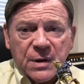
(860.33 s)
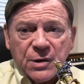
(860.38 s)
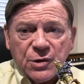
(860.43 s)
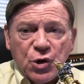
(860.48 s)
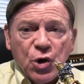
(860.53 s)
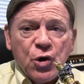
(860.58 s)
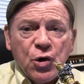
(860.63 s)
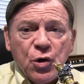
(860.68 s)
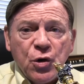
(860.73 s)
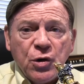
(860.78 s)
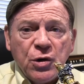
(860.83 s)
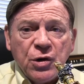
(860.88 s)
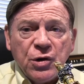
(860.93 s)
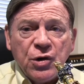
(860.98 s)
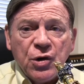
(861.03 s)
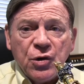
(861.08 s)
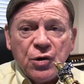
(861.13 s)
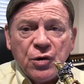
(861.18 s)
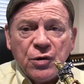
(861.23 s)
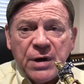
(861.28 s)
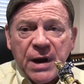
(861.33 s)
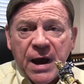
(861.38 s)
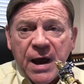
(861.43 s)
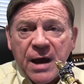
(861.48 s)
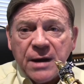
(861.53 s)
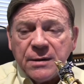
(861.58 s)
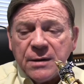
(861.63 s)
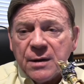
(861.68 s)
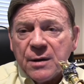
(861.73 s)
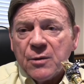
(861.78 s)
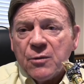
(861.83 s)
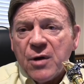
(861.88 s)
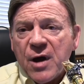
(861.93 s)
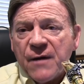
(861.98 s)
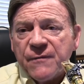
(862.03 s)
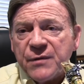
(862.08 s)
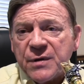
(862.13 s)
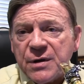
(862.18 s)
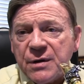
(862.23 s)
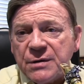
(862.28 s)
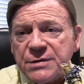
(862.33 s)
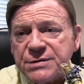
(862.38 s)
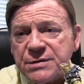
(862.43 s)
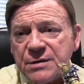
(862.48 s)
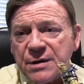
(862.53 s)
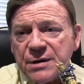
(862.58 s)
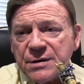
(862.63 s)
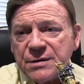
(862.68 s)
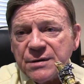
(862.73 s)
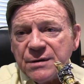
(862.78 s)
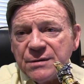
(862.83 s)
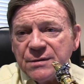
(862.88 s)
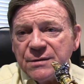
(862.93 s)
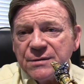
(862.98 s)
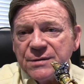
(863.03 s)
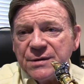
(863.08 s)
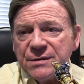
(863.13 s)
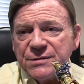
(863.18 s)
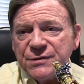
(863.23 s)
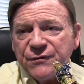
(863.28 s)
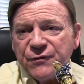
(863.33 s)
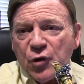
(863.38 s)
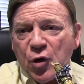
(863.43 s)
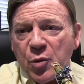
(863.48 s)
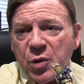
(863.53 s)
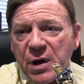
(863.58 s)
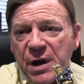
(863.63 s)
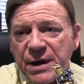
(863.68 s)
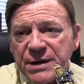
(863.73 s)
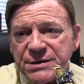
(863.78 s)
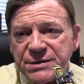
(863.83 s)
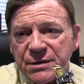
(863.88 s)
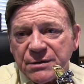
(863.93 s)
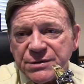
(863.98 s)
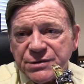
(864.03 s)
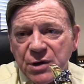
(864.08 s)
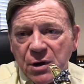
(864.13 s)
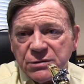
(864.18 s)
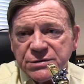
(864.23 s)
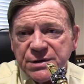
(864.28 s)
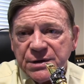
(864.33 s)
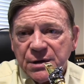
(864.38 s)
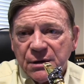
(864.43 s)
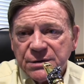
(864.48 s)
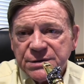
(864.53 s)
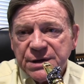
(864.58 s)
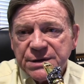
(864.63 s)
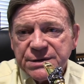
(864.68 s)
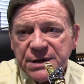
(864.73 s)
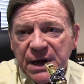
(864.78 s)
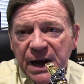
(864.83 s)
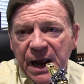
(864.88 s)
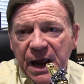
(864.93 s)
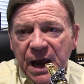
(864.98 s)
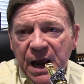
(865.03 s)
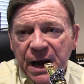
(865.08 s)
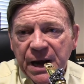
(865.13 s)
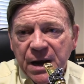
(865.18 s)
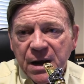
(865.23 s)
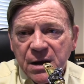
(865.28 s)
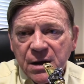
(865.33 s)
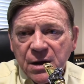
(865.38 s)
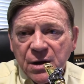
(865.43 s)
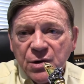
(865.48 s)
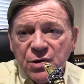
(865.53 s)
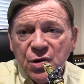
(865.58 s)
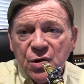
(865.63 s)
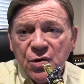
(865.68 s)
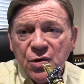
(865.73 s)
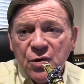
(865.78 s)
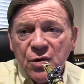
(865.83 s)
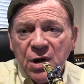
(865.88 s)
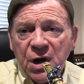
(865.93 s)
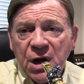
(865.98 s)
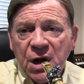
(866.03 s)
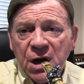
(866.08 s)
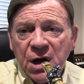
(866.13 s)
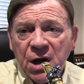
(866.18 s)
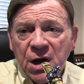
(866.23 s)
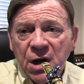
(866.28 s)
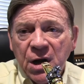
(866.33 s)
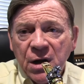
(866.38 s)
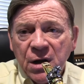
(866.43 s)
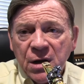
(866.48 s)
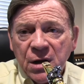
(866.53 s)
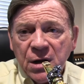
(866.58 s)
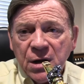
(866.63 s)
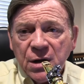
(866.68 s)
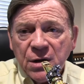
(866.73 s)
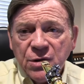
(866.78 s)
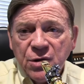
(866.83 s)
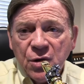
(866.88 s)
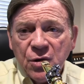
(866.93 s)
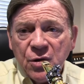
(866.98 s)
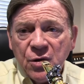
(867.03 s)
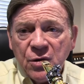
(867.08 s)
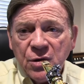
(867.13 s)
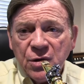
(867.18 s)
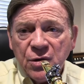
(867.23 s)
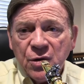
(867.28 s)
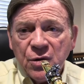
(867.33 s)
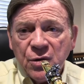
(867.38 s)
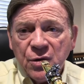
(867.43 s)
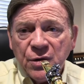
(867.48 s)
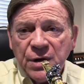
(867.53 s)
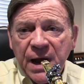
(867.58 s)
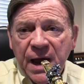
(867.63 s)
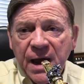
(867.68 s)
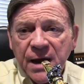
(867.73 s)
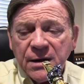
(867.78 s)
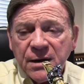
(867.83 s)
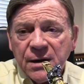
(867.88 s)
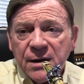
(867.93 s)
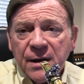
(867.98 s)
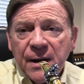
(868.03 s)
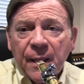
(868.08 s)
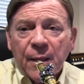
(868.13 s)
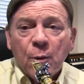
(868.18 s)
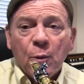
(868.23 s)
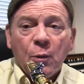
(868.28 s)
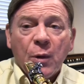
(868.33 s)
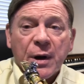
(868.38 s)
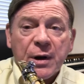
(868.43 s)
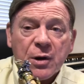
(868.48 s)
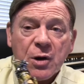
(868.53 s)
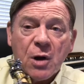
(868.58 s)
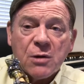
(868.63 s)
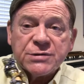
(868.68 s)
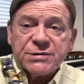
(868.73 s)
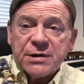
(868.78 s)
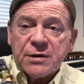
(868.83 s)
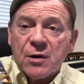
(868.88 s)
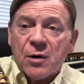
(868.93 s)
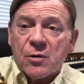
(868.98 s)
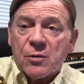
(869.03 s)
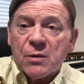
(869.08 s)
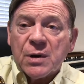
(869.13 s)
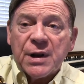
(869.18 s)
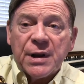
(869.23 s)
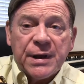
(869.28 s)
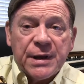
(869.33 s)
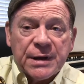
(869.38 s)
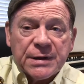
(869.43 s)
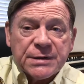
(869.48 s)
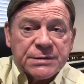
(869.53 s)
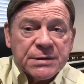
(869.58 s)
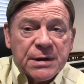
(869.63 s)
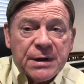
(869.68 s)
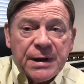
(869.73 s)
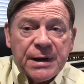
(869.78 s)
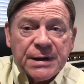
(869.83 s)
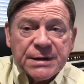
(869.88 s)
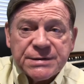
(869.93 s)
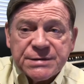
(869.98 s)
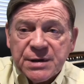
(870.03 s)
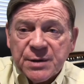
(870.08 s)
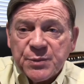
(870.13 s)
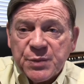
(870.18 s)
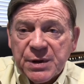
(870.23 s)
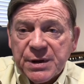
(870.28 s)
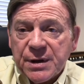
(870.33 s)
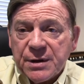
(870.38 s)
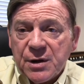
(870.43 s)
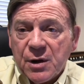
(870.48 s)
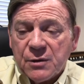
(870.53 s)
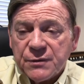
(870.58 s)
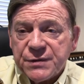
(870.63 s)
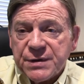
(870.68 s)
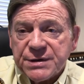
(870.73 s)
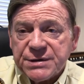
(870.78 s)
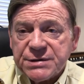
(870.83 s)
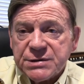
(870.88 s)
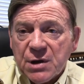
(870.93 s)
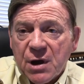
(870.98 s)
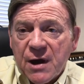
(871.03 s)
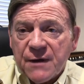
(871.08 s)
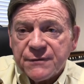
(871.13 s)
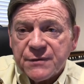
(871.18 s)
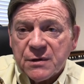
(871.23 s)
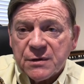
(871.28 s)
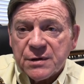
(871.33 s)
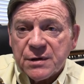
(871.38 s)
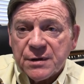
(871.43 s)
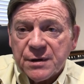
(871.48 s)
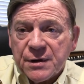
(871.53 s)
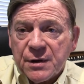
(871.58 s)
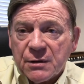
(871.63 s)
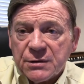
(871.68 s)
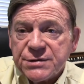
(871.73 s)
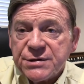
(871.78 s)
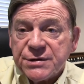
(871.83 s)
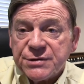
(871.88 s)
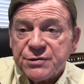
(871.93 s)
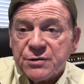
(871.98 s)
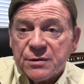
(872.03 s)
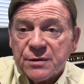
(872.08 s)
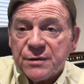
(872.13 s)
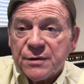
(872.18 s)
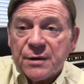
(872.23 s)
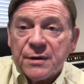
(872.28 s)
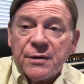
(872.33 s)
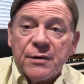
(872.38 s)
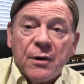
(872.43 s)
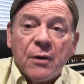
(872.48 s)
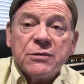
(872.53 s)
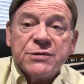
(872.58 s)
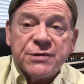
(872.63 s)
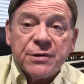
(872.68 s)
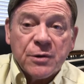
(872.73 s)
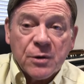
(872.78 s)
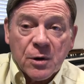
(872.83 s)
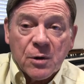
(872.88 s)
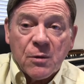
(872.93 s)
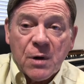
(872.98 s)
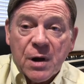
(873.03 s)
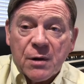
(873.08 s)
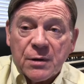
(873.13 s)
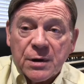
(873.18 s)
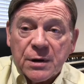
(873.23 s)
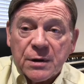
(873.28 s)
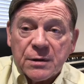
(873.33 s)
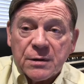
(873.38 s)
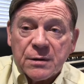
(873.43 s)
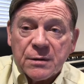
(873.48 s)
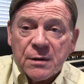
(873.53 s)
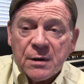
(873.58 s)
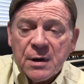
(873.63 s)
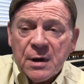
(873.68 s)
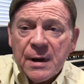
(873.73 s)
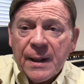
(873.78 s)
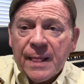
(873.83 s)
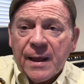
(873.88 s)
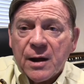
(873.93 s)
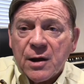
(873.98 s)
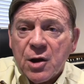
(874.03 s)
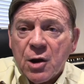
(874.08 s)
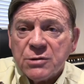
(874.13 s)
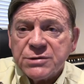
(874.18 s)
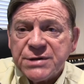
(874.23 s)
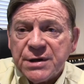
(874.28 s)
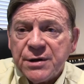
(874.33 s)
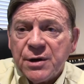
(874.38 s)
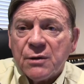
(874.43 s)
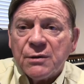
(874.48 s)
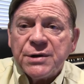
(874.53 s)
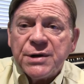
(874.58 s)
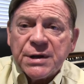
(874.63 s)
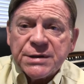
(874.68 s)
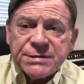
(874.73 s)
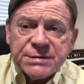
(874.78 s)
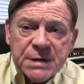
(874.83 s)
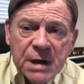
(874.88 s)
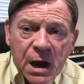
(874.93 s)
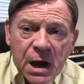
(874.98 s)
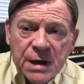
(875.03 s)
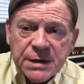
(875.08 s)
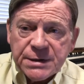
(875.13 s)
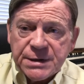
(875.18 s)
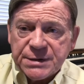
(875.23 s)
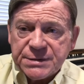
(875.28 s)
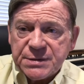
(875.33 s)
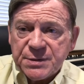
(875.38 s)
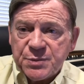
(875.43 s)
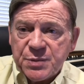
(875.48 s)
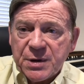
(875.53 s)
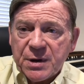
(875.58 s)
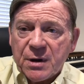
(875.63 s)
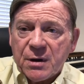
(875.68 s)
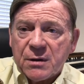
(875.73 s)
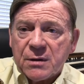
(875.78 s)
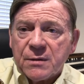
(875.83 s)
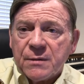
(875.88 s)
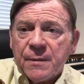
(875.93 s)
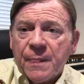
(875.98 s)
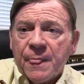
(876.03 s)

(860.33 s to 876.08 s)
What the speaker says: Dood-and-doo-dot. We often verbalize those ghosted notes as an N. Dood-and, dood-and-doo-dot. What a ghosted note really is simply a note that's softer than the notes that are around it. A ghosted note does not disappear.